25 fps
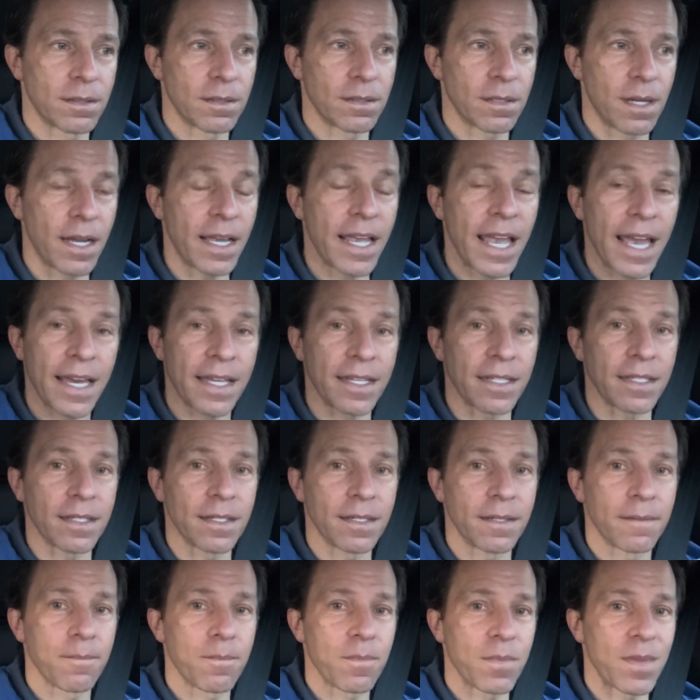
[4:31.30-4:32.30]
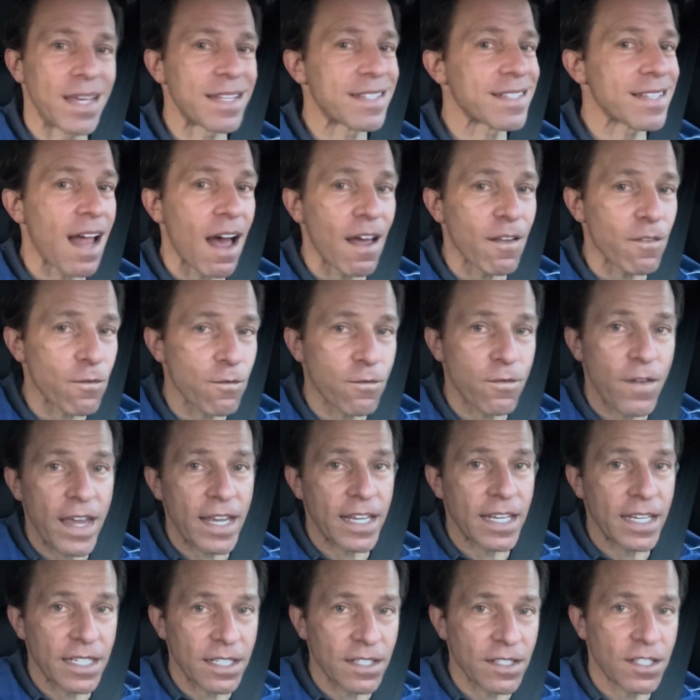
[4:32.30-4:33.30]
Again, it's not
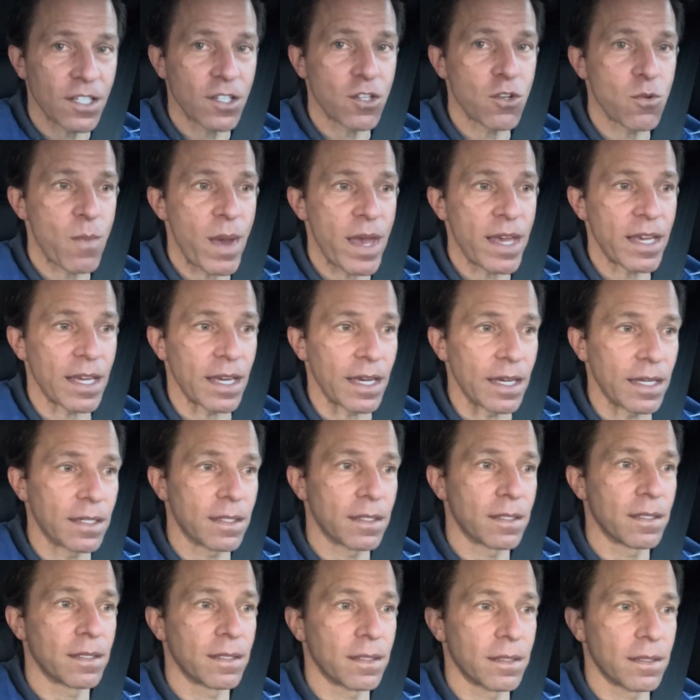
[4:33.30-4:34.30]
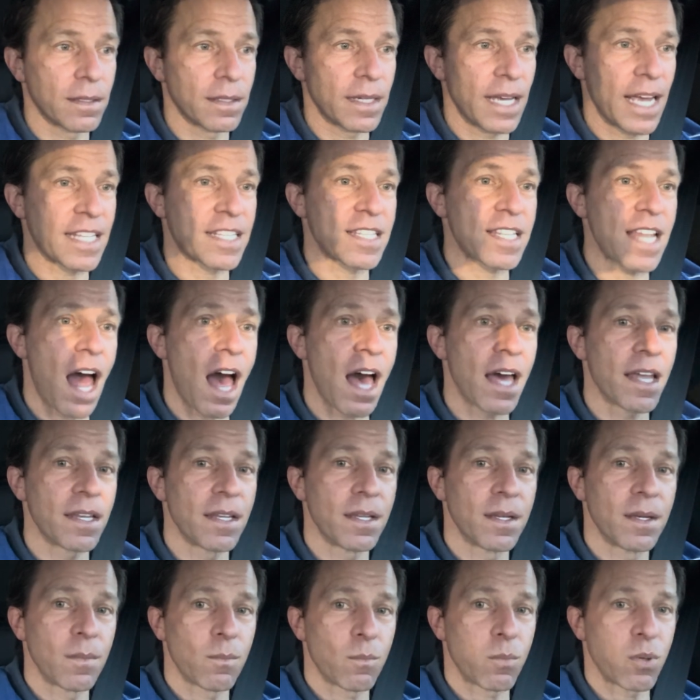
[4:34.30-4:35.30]
fake it until you make it. It's not
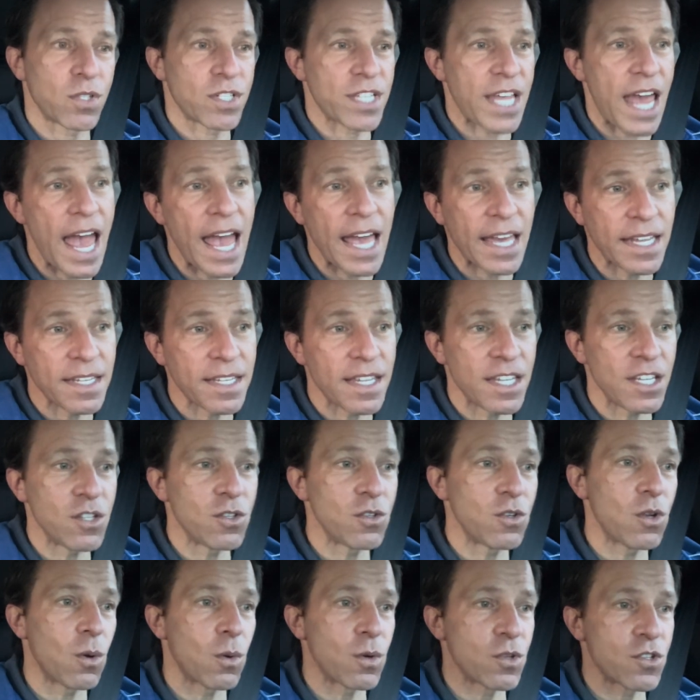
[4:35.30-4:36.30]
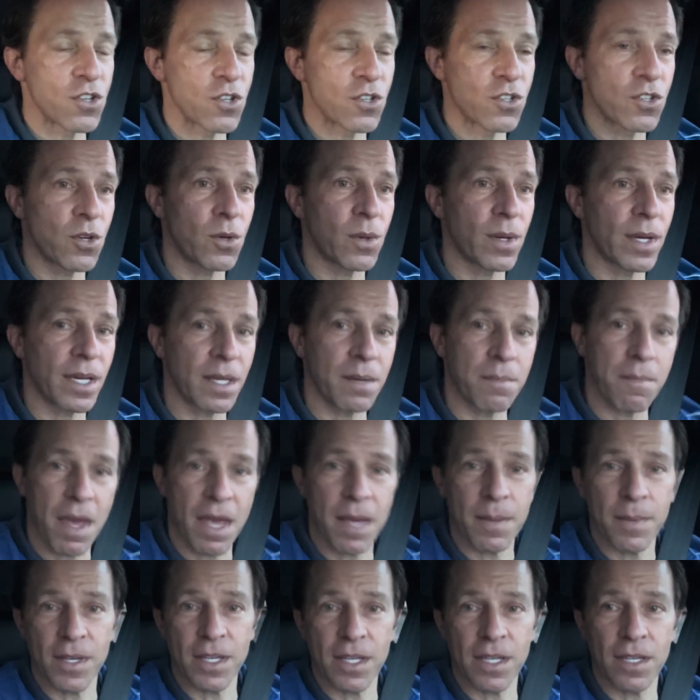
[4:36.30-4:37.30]
pretend that you know what you're doing and
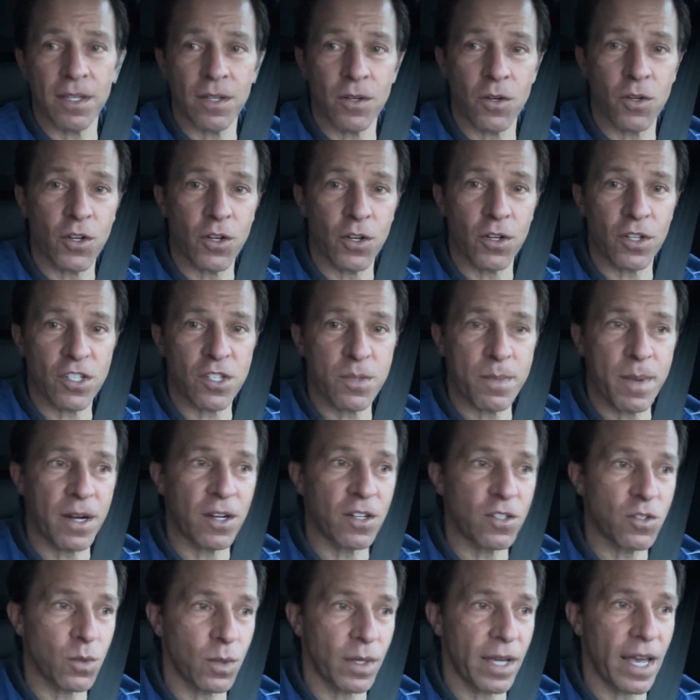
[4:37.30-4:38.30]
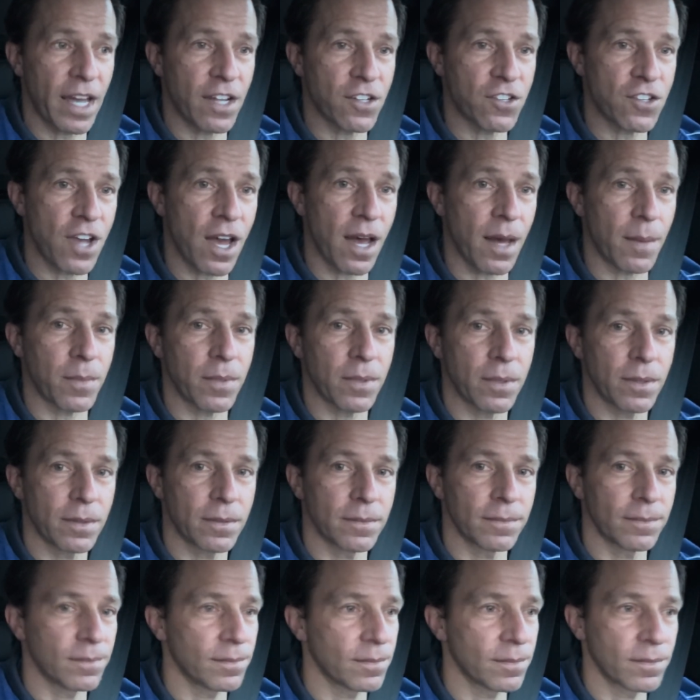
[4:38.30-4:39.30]
maybe your experience will catch up.
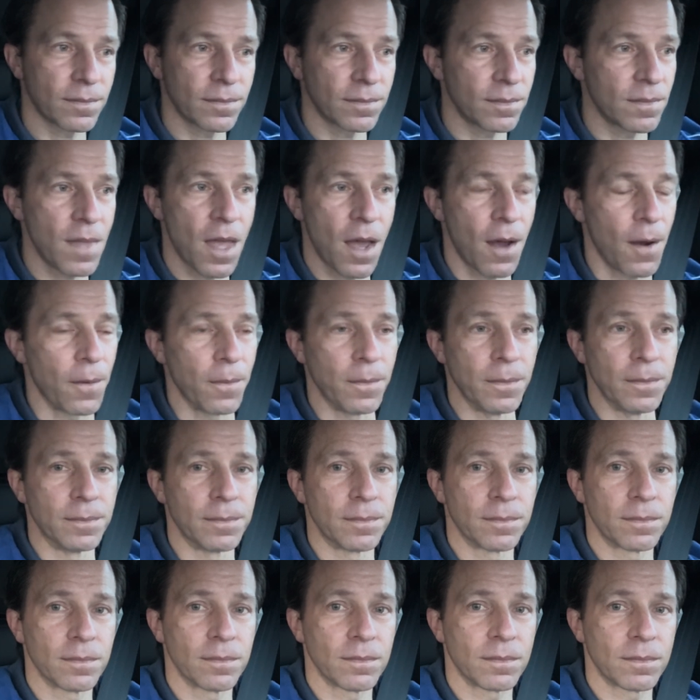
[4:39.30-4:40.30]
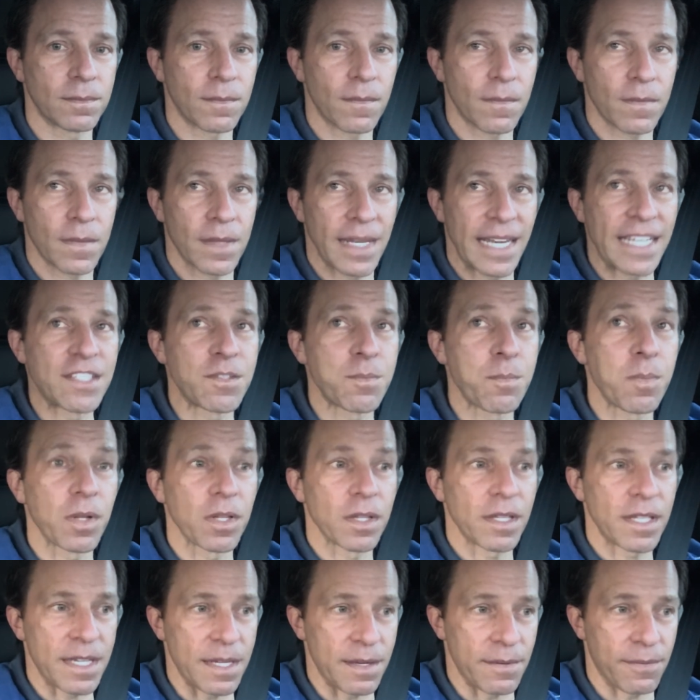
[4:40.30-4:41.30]
No, it's
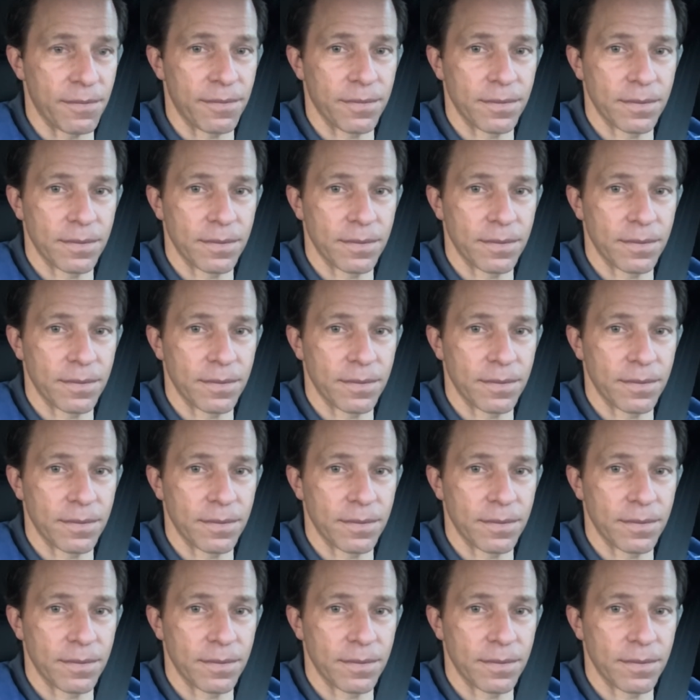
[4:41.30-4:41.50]
belief.